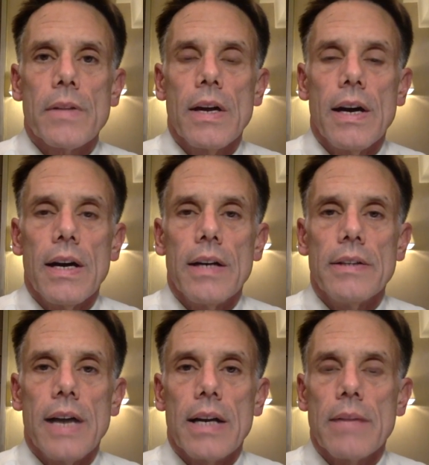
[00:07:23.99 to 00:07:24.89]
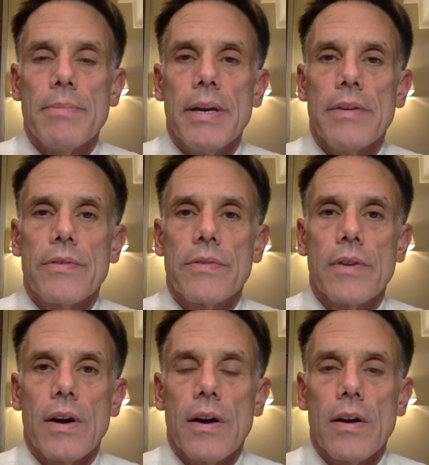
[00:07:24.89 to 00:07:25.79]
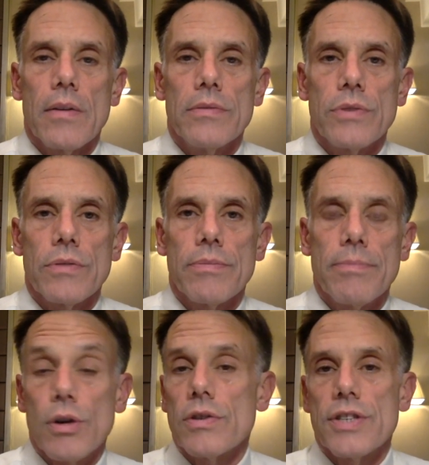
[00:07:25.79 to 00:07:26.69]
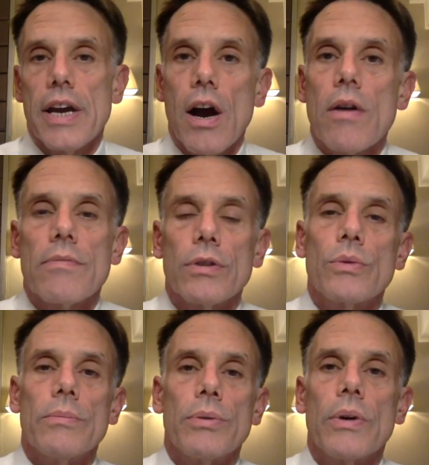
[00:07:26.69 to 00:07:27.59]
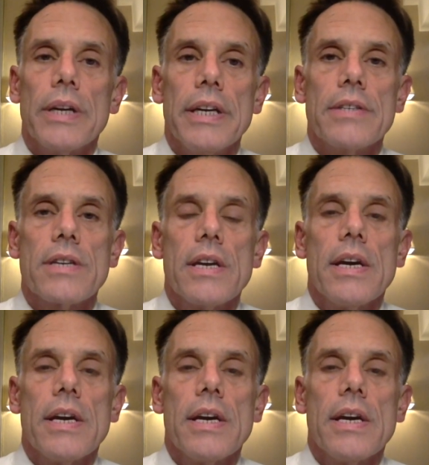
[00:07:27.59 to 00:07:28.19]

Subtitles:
non-competes are sort of per se harmful to employees,